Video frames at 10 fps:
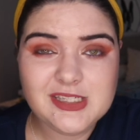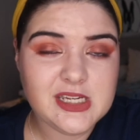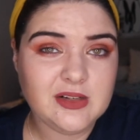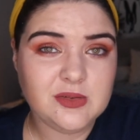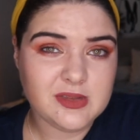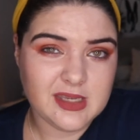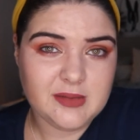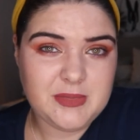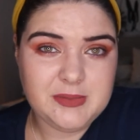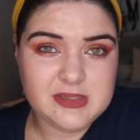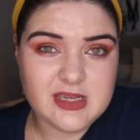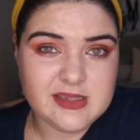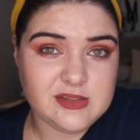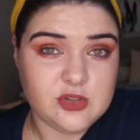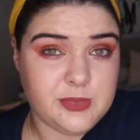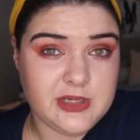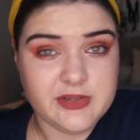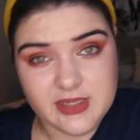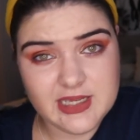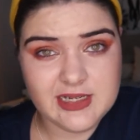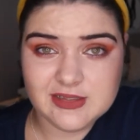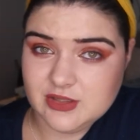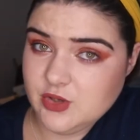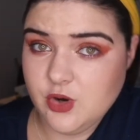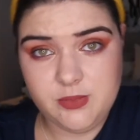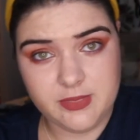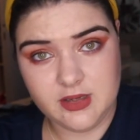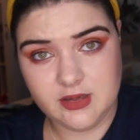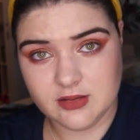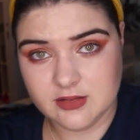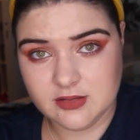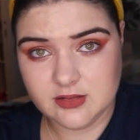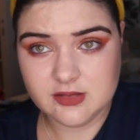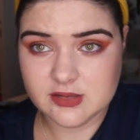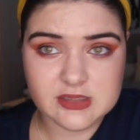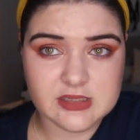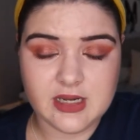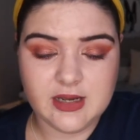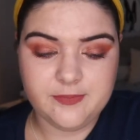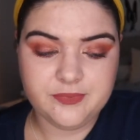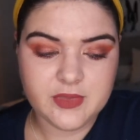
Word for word: channel that maybe ties into a bit of a getting to know me style.